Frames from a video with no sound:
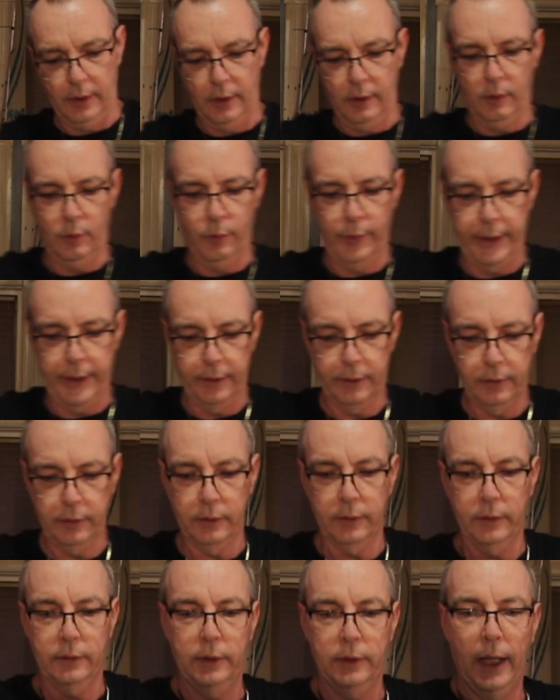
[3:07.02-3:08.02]
wheel
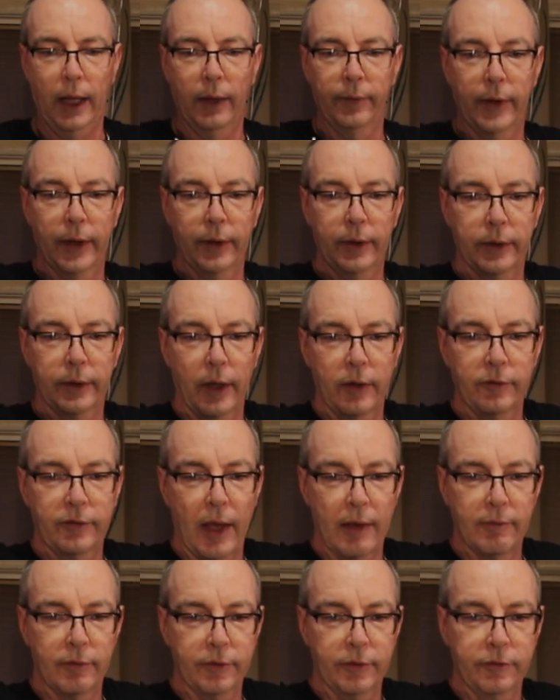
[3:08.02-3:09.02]
down there. It does
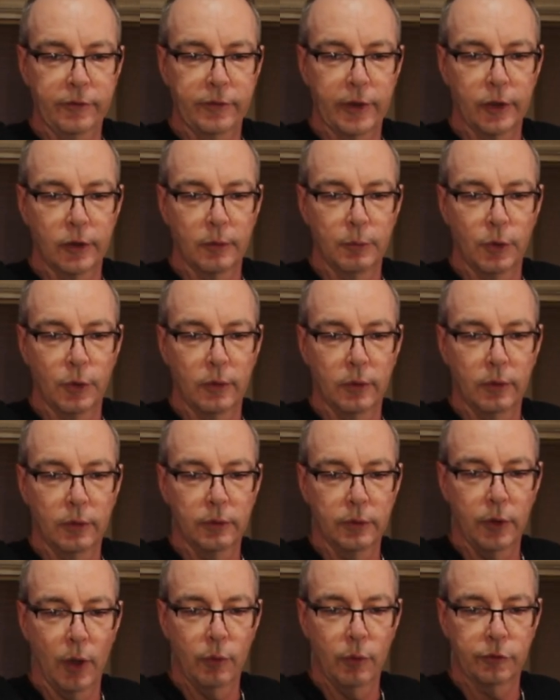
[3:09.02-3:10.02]
have a steerable
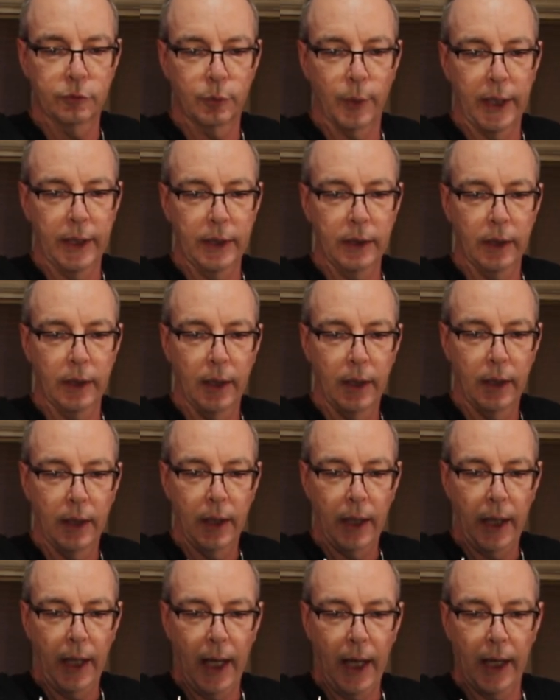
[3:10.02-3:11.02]
nose wing,
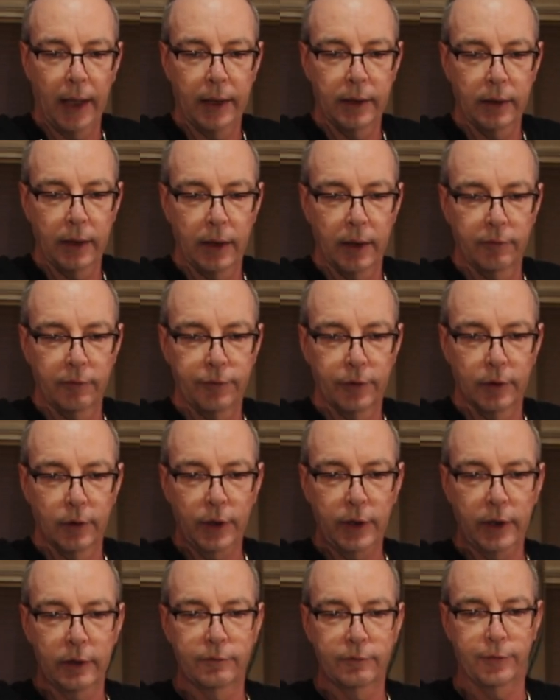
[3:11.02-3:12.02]
and if you're
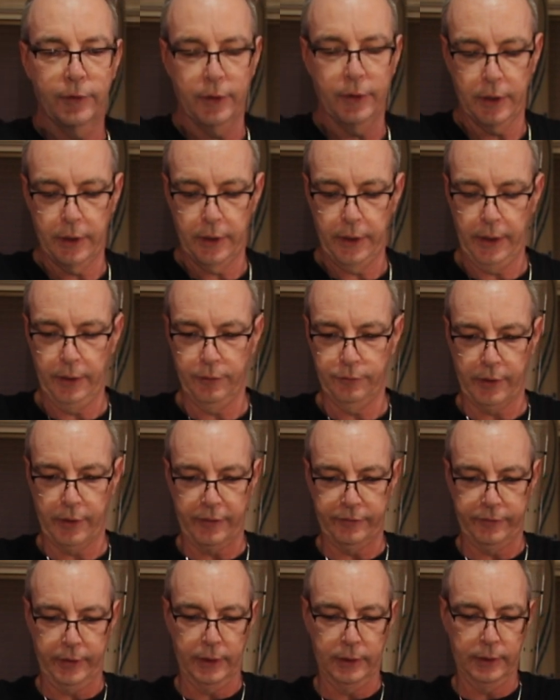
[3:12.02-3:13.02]
looking for an
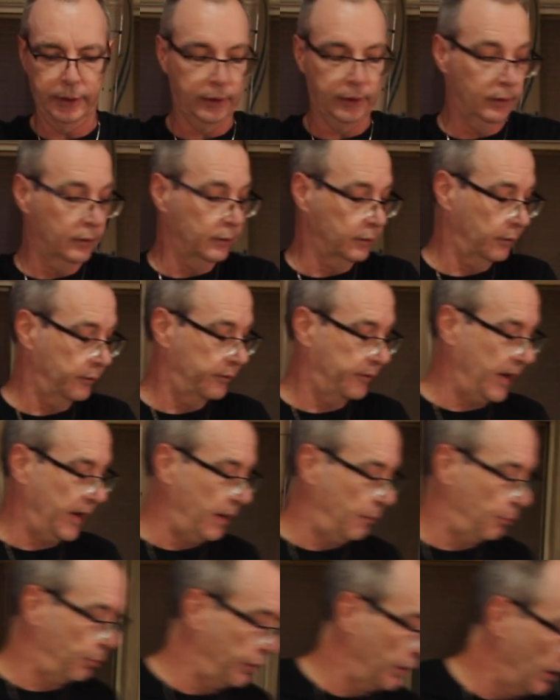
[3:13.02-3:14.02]
interesting little tip,